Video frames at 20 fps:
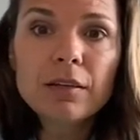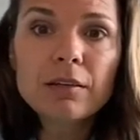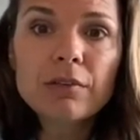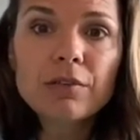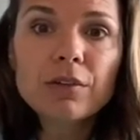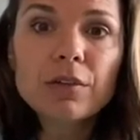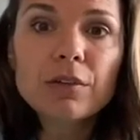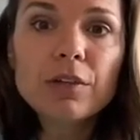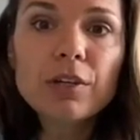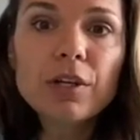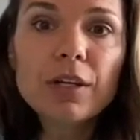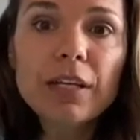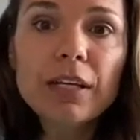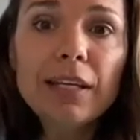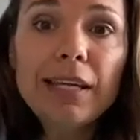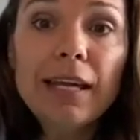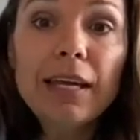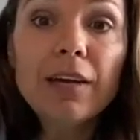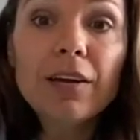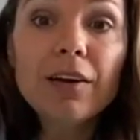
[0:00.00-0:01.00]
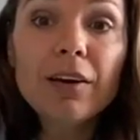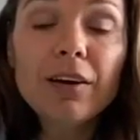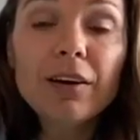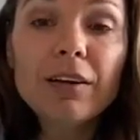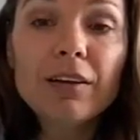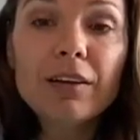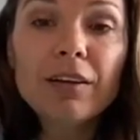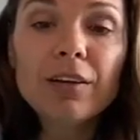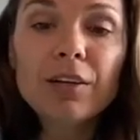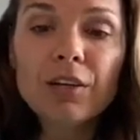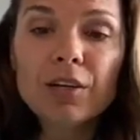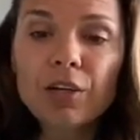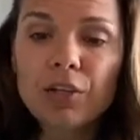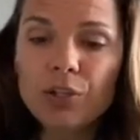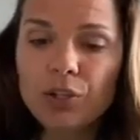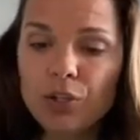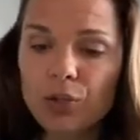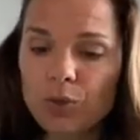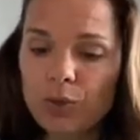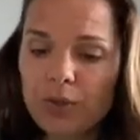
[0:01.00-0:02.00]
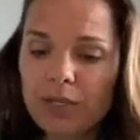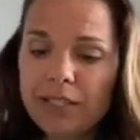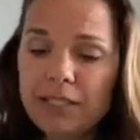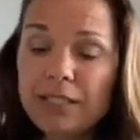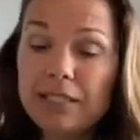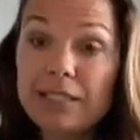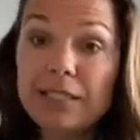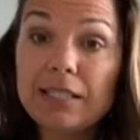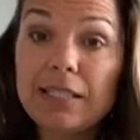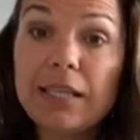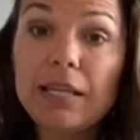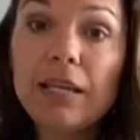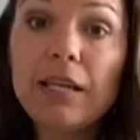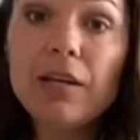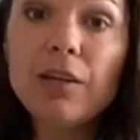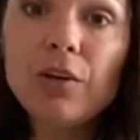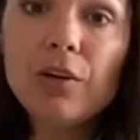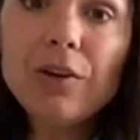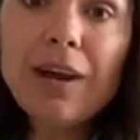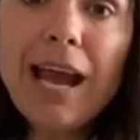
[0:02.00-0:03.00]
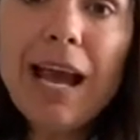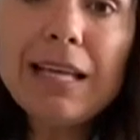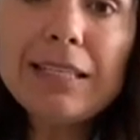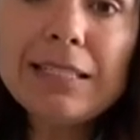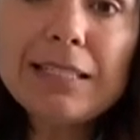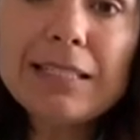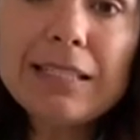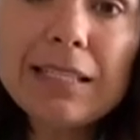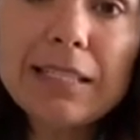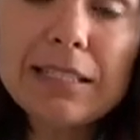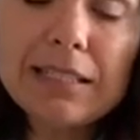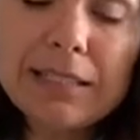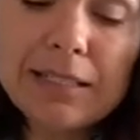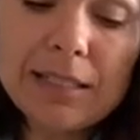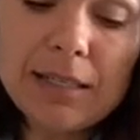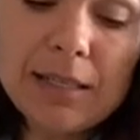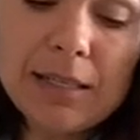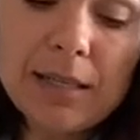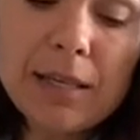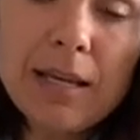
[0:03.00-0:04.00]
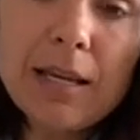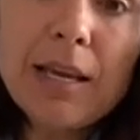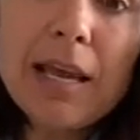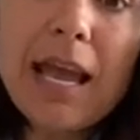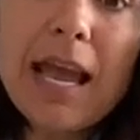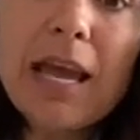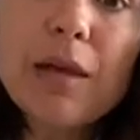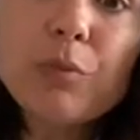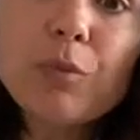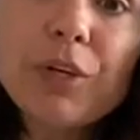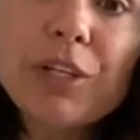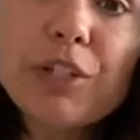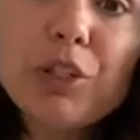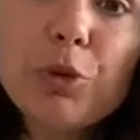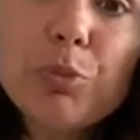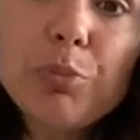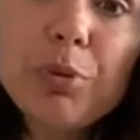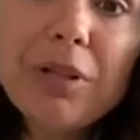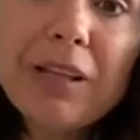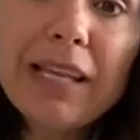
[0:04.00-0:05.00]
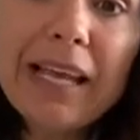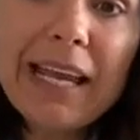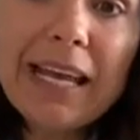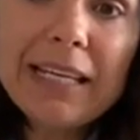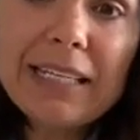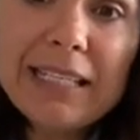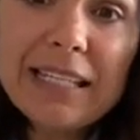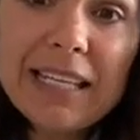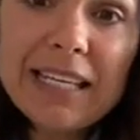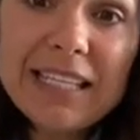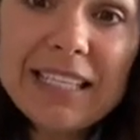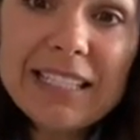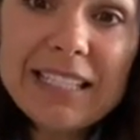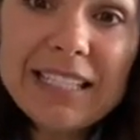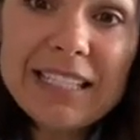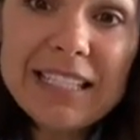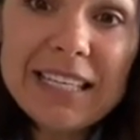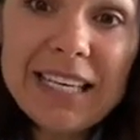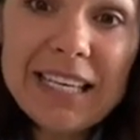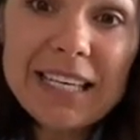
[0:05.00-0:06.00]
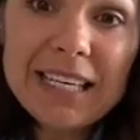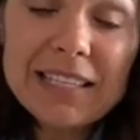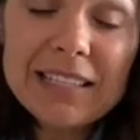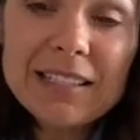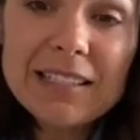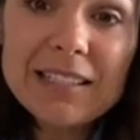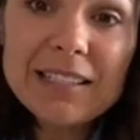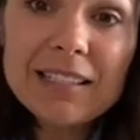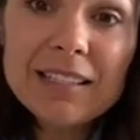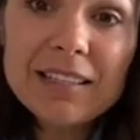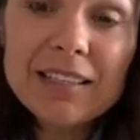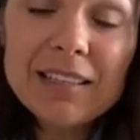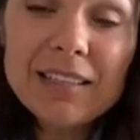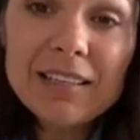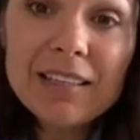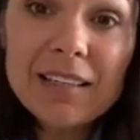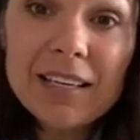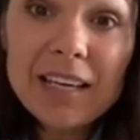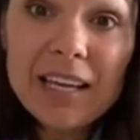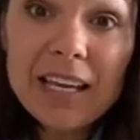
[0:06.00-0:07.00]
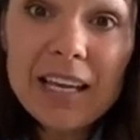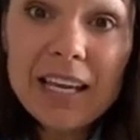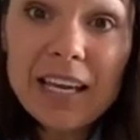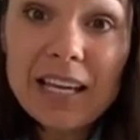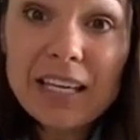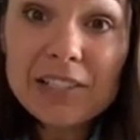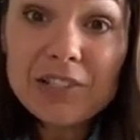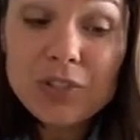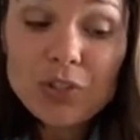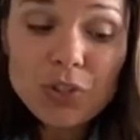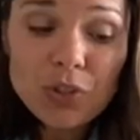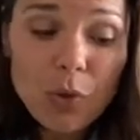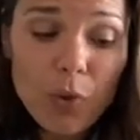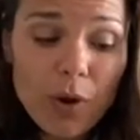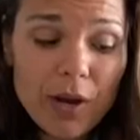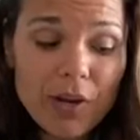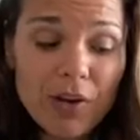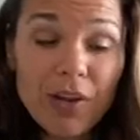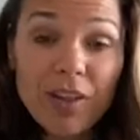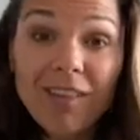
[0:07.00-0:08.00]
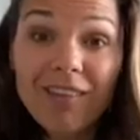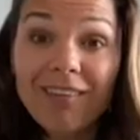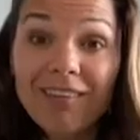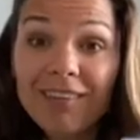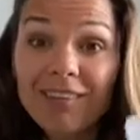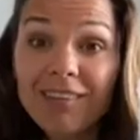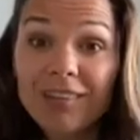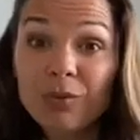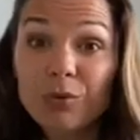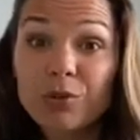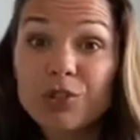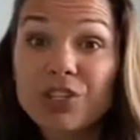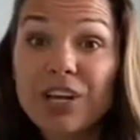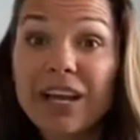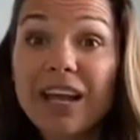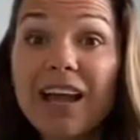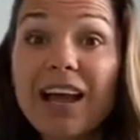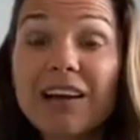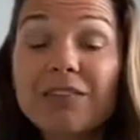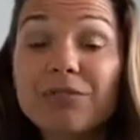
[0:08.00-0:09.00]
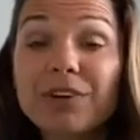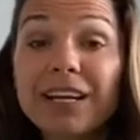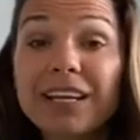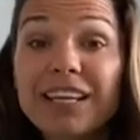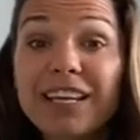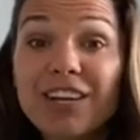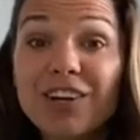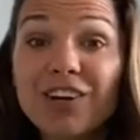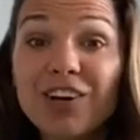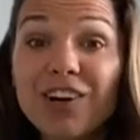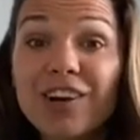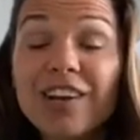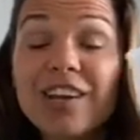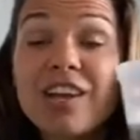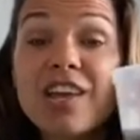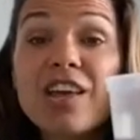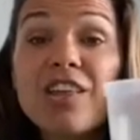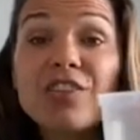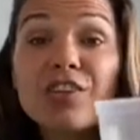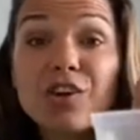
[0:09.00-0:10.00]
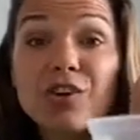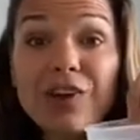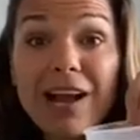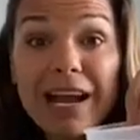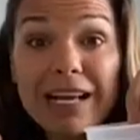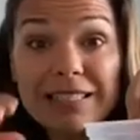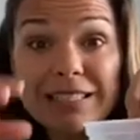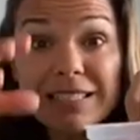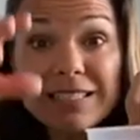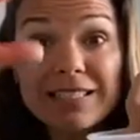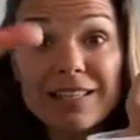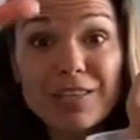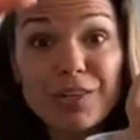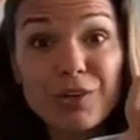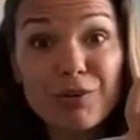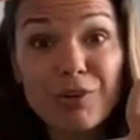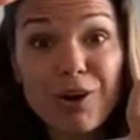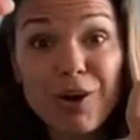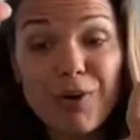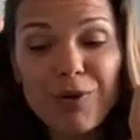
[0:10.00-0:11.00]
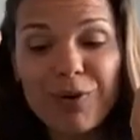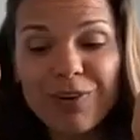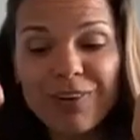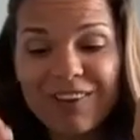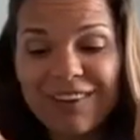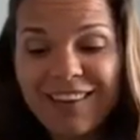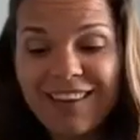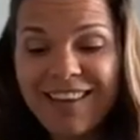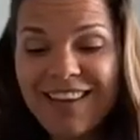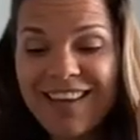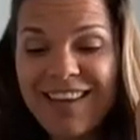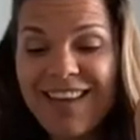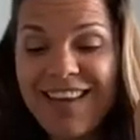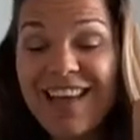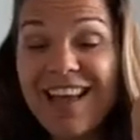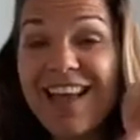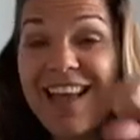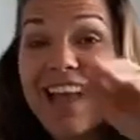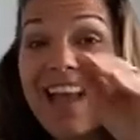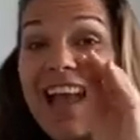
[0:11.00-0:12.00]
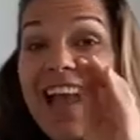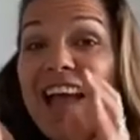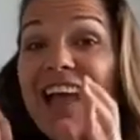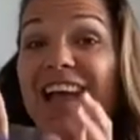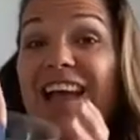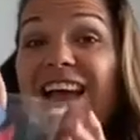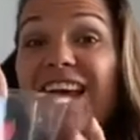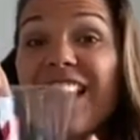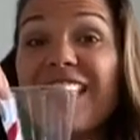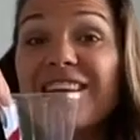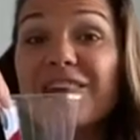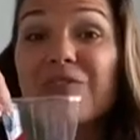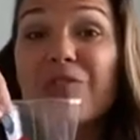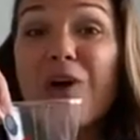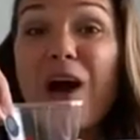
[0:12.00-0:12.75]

If you look in here, you can see grass seeds. And when you plant these seeds in soil, which I have right here, the grass is going to grow. And